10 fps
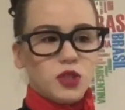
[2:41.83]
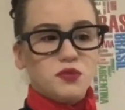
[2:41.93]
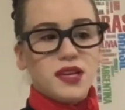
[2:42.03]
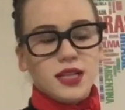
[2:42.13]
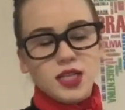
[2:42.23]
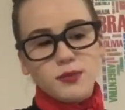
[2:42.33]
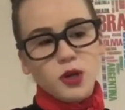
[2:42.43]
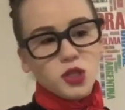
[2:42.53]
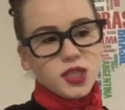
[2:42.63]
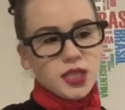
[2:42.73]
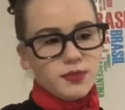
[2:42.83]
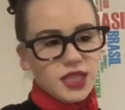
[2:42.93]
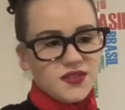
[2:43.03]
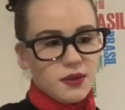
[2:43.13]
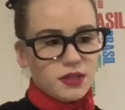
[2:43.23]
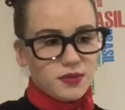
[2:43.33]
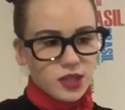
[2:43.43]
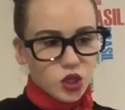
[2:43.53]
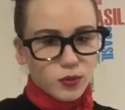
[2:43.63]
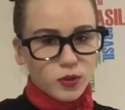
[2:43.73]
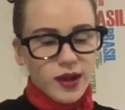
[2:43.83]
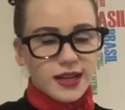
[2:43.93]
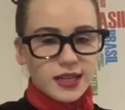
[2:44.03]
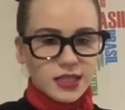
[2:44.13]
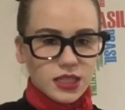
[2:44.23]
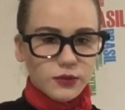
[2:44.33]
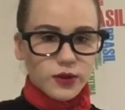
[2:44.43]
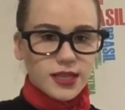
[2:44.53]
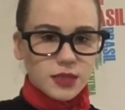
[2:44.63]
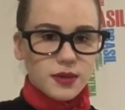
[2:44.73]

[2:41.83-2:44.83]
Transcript: which makes us subconsciously believe him to be the normal one in a sea of crazy